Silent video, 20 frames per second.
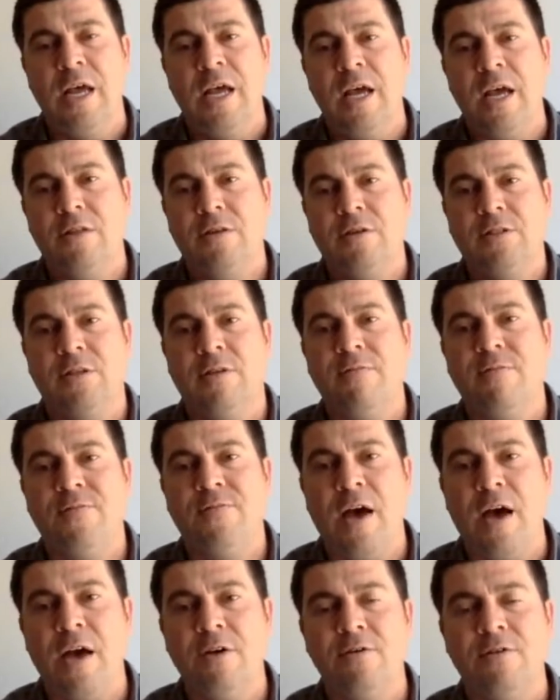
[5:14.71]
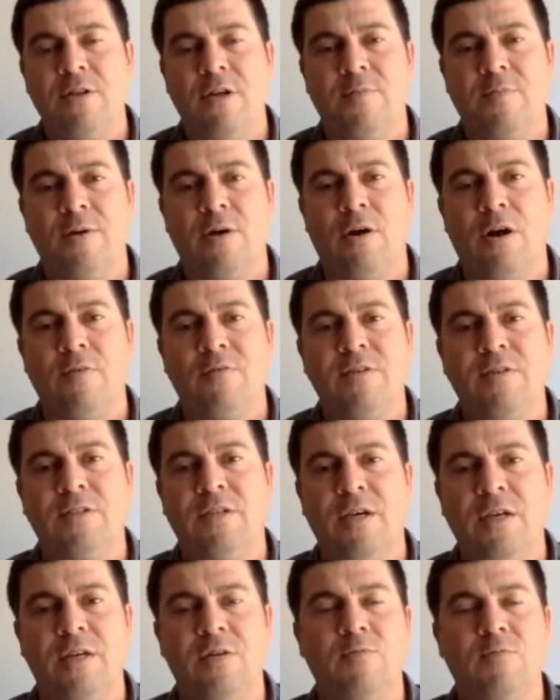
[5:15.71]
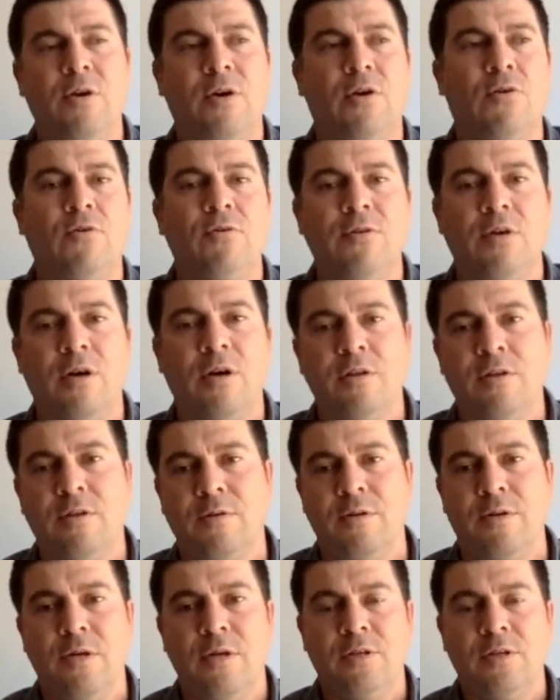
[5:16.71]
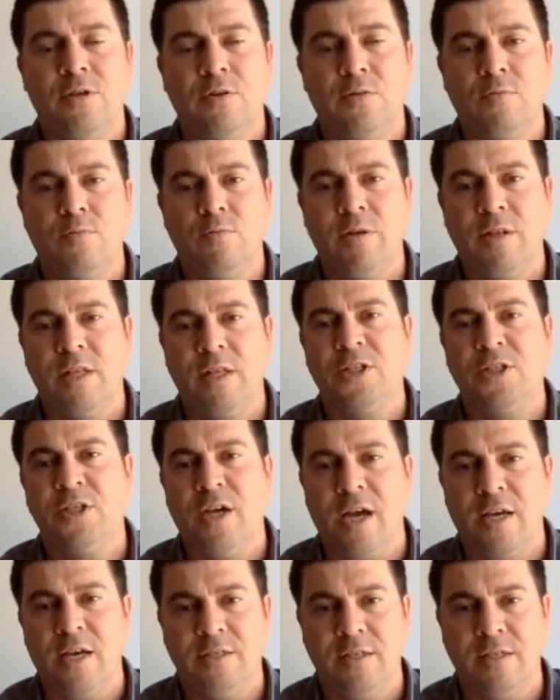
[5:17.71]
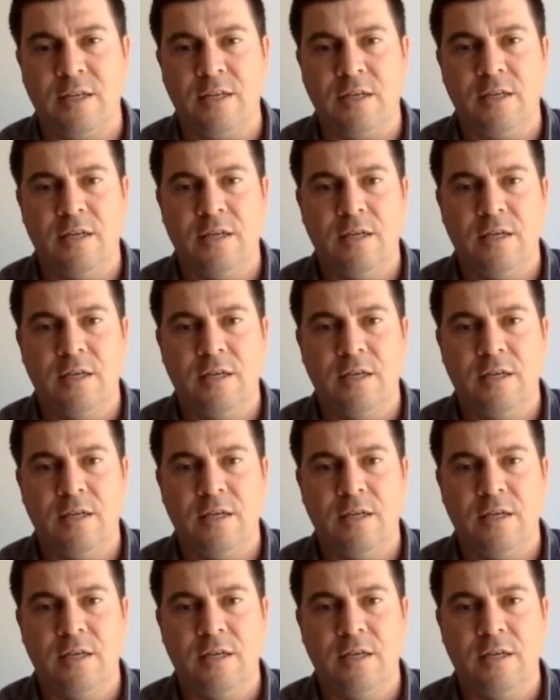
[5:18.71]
and there's some value there, but all of a sudden we hold on to religiosity,